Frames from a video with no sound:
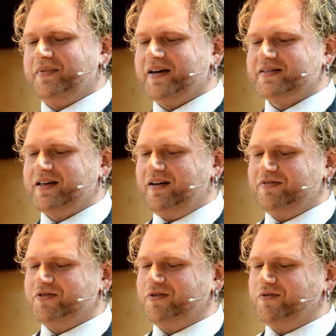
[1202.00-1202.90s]

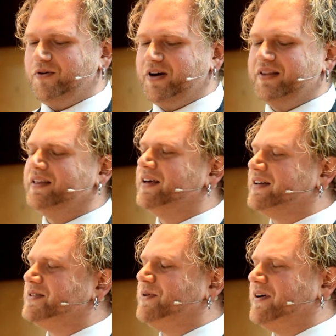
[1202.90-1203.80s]
myself to avoid the
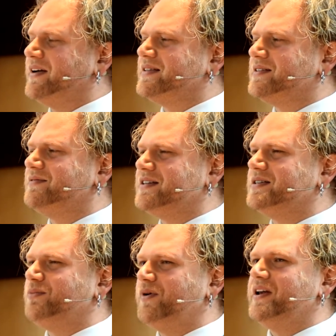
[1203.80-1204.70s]
experience of
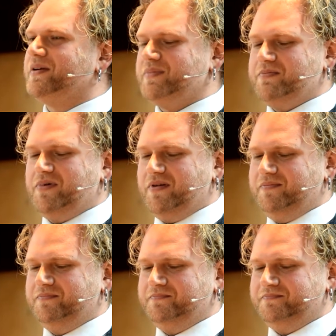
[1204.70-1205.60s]
disappointing people.
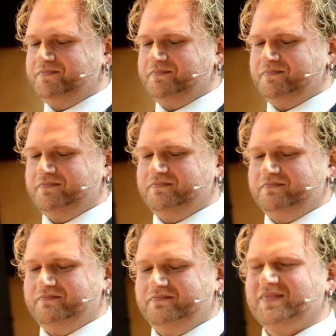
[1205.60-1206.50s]

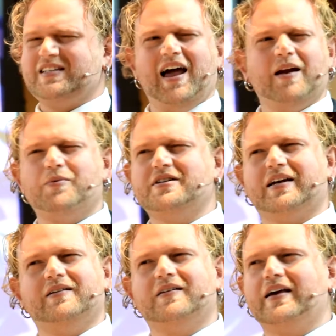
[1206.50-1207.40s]
It's not a
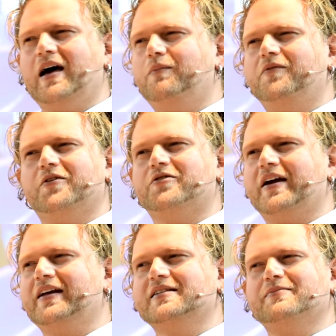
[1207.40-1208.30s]
particularly helpful
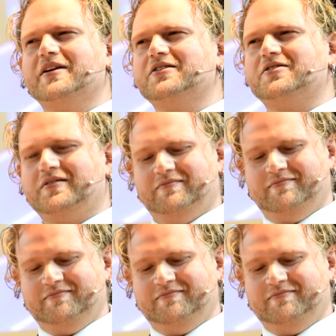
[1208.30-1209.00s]
trait as a minister.